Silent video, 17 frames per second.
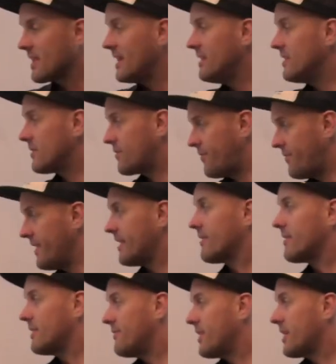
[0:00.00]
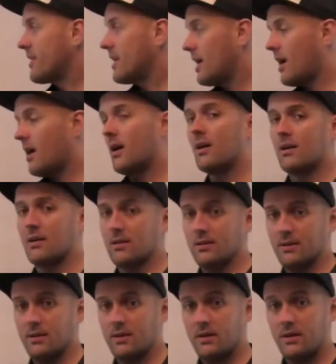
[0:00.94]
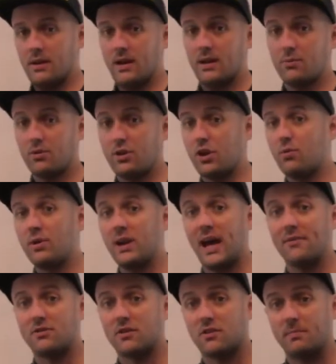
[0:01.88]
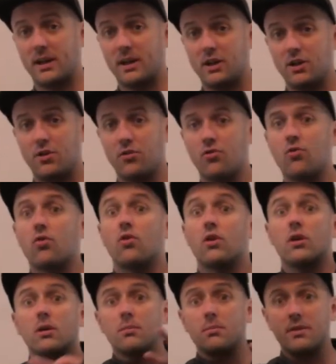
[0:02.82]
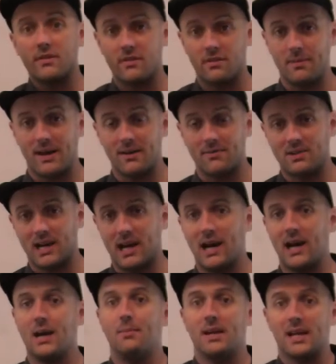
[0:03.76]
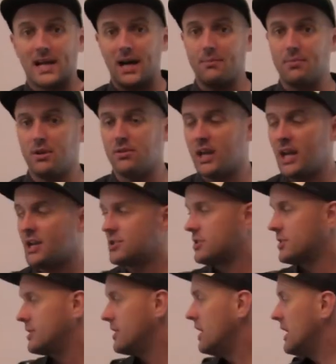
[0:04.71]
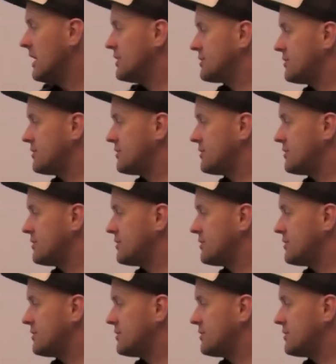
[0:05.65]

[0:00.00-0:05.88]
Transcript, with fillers: it is very, very hard and you would have to spend an enormous amount of time and computation